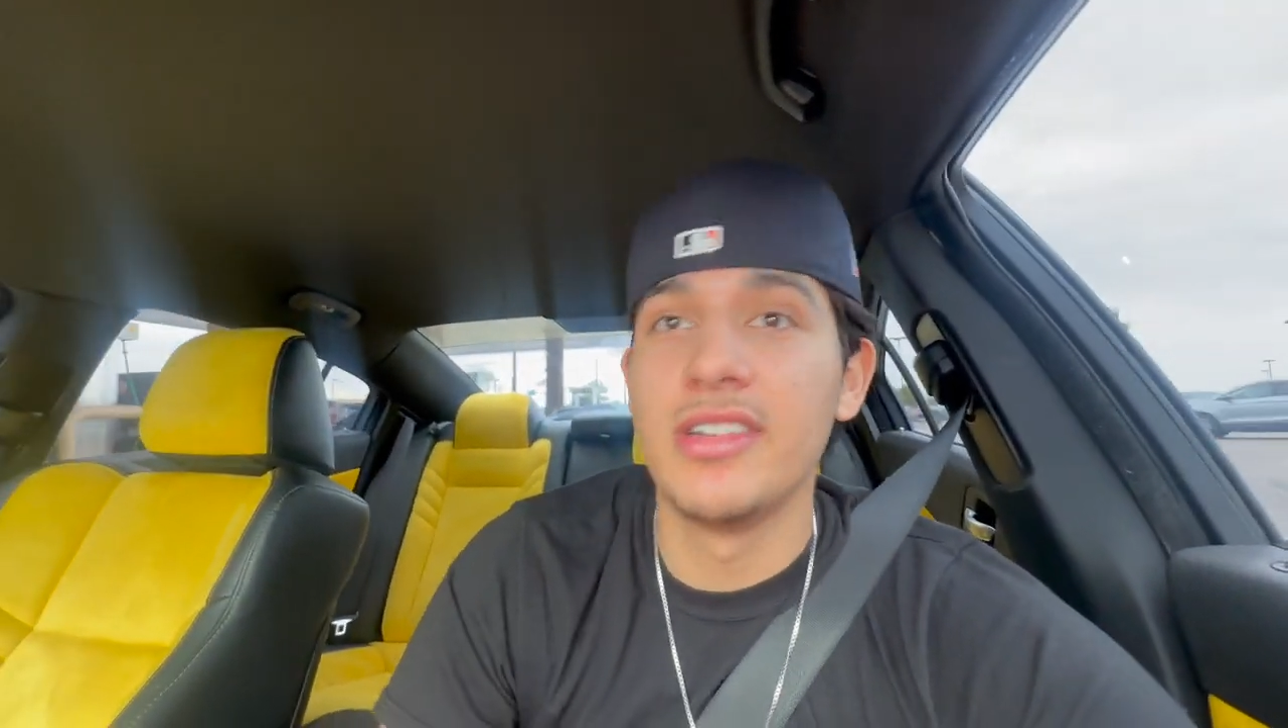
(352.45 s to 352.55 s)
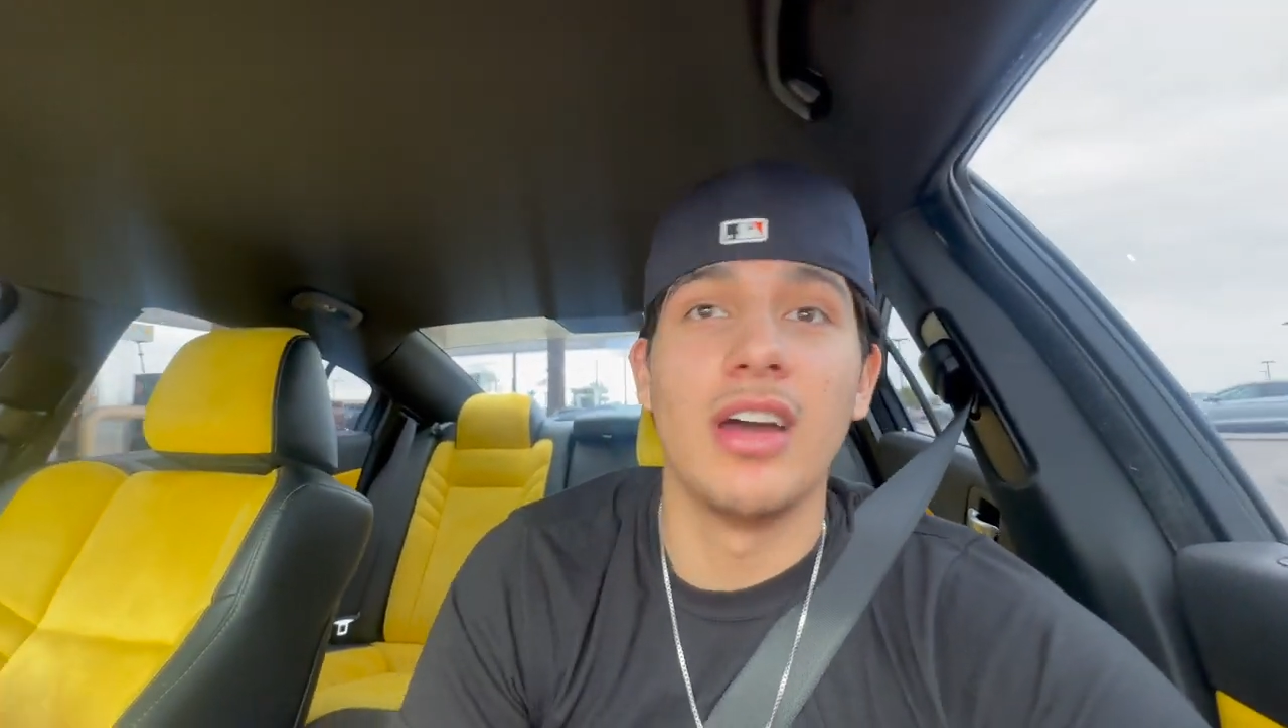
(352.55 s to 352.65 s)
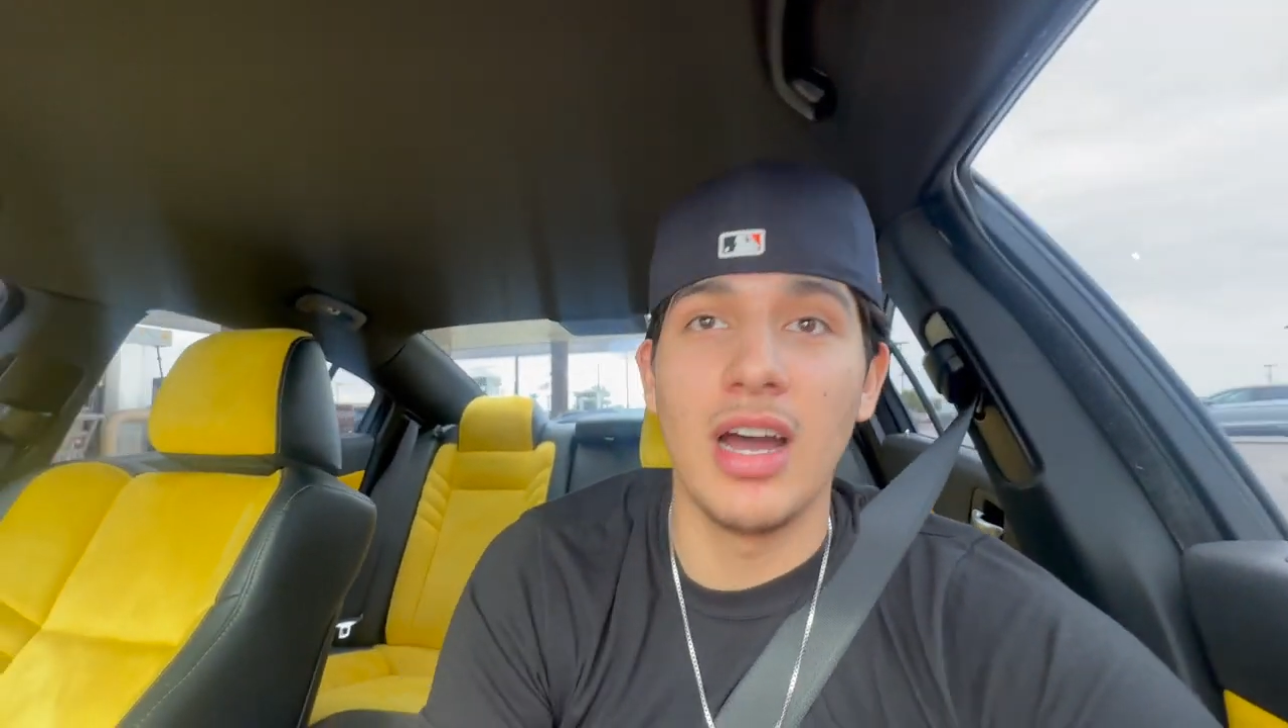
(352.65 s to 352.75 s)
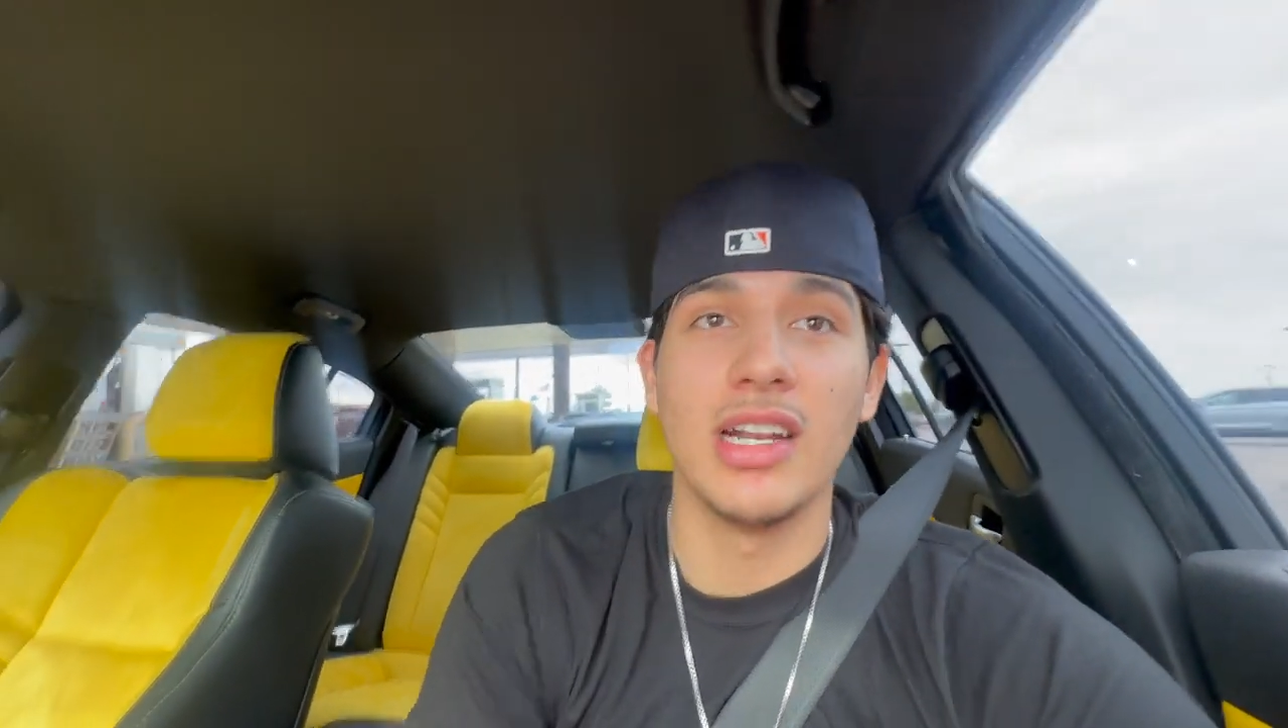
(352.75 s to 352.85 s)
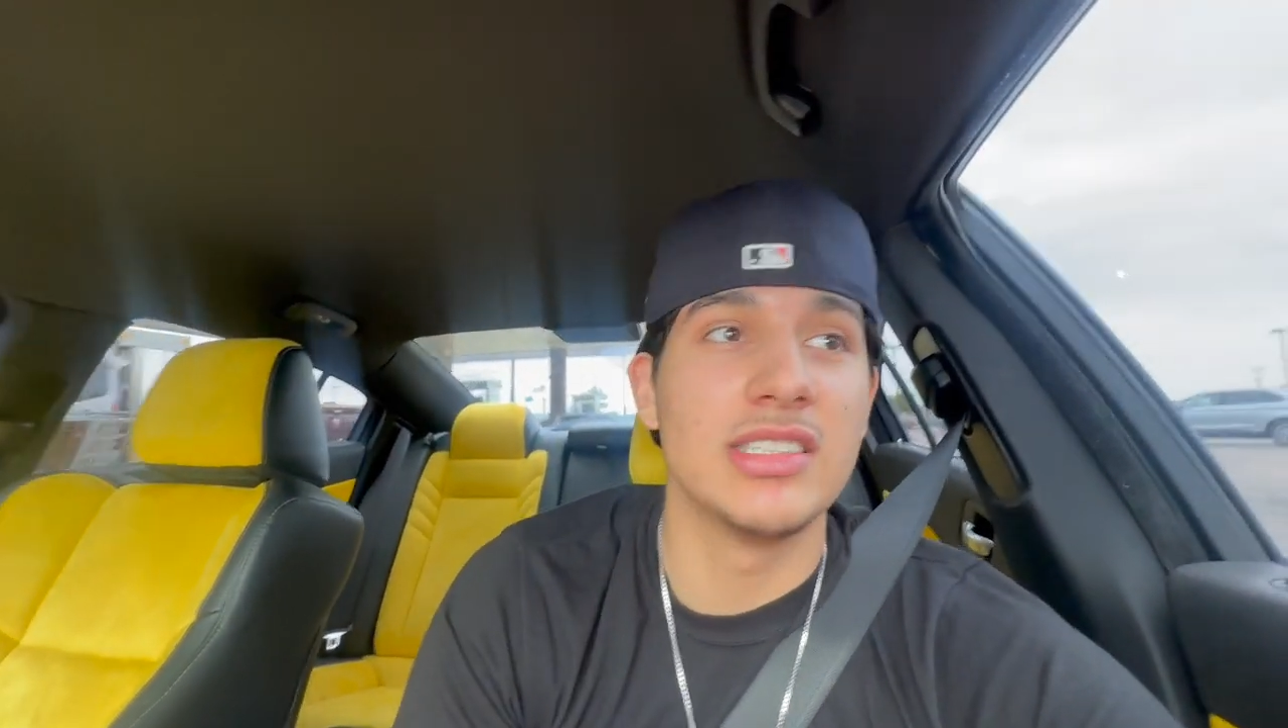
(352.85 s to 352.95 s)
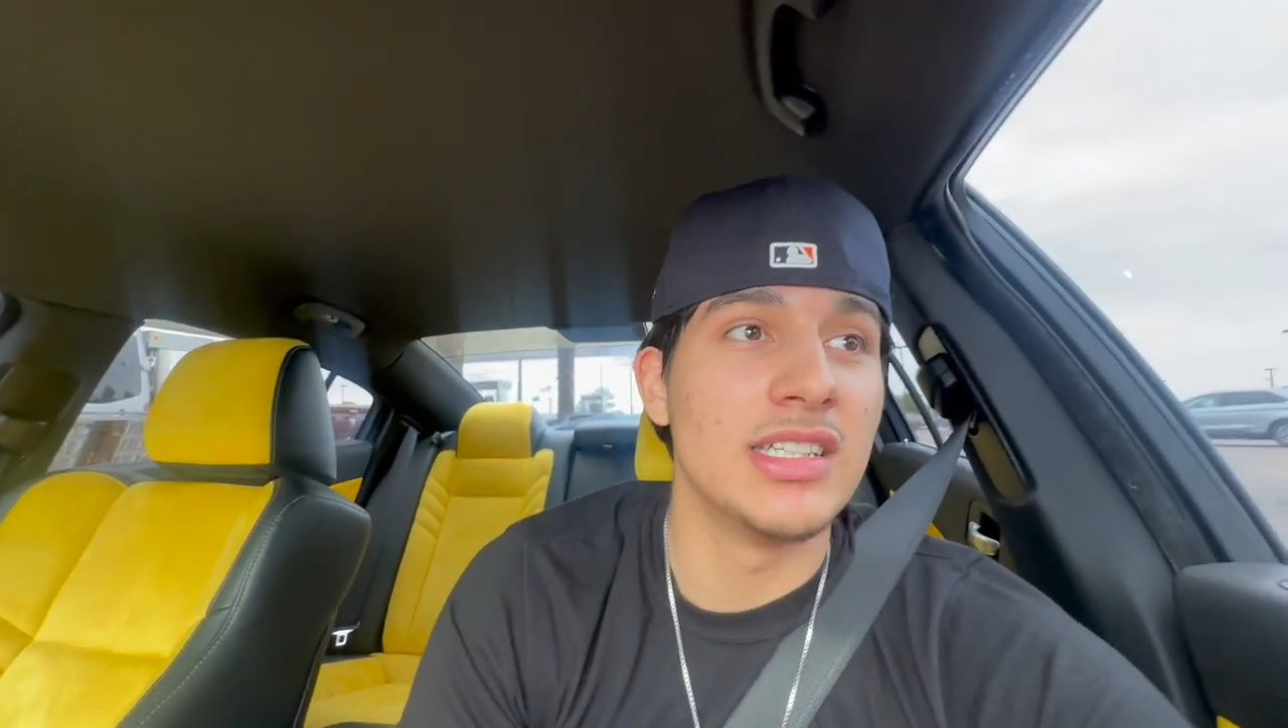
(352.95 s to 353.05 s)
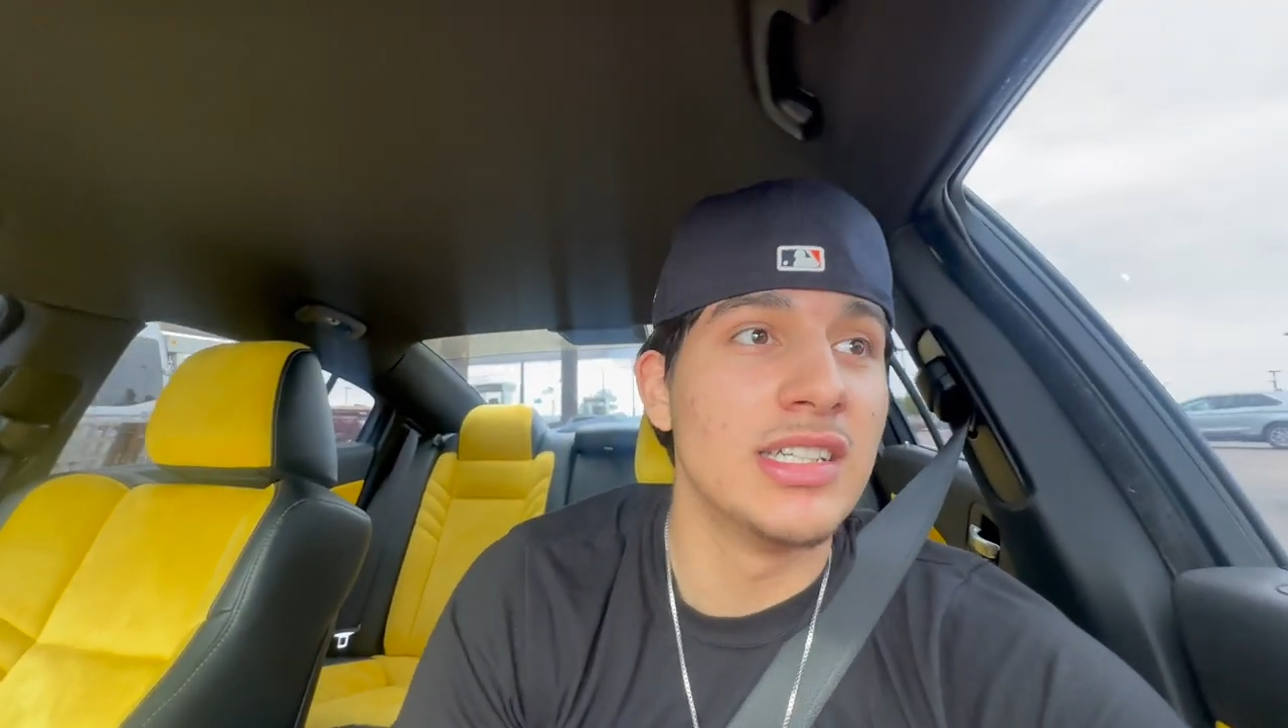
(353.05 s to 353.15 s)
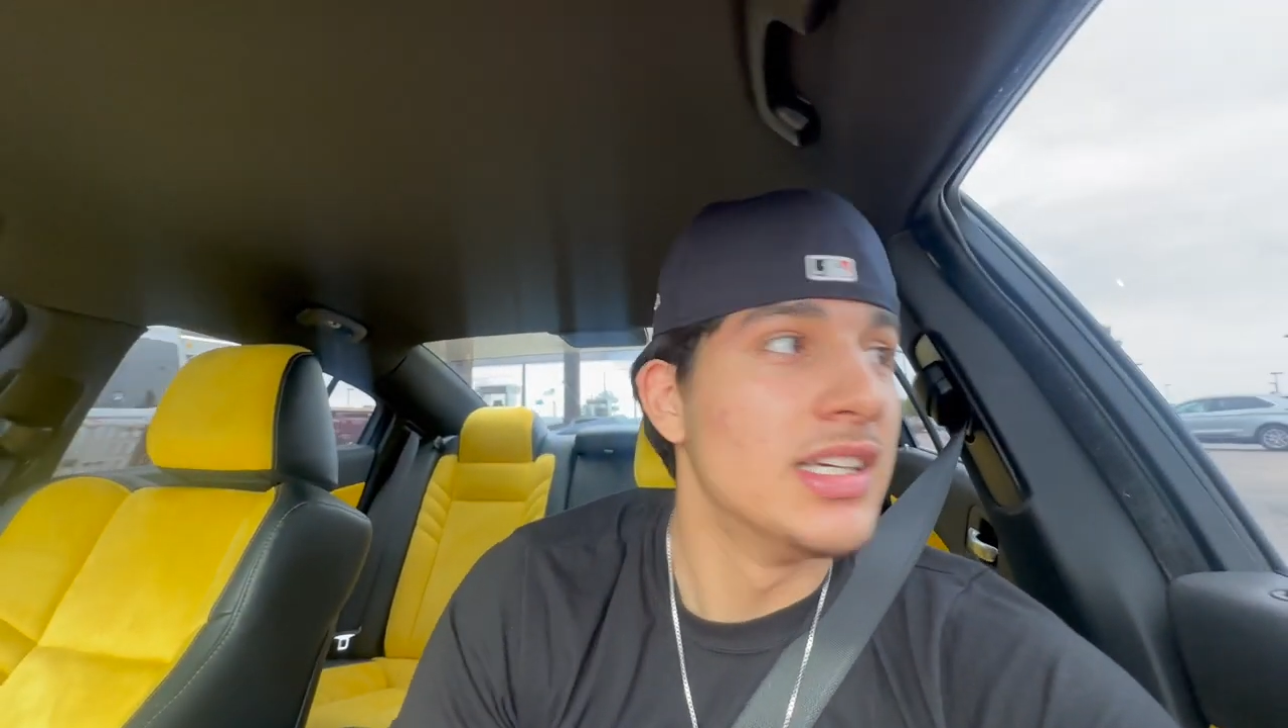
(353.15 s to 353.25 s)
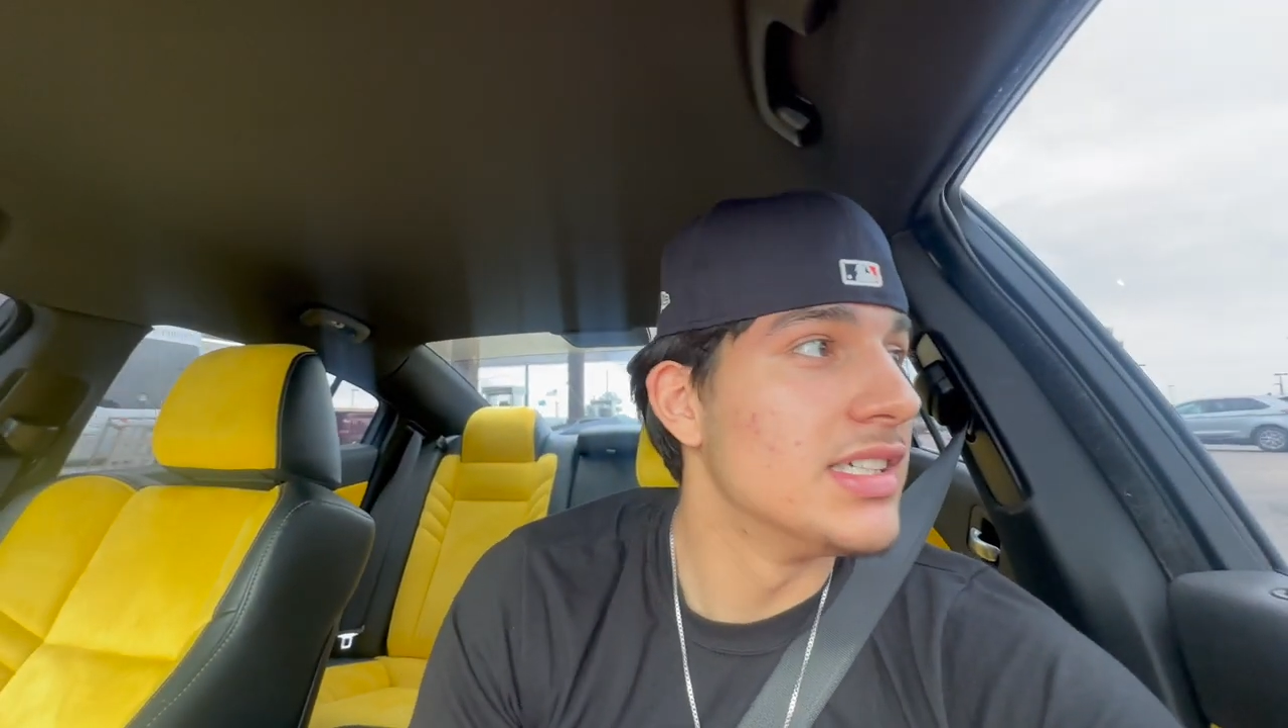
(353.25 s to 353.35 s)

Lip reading: honestly.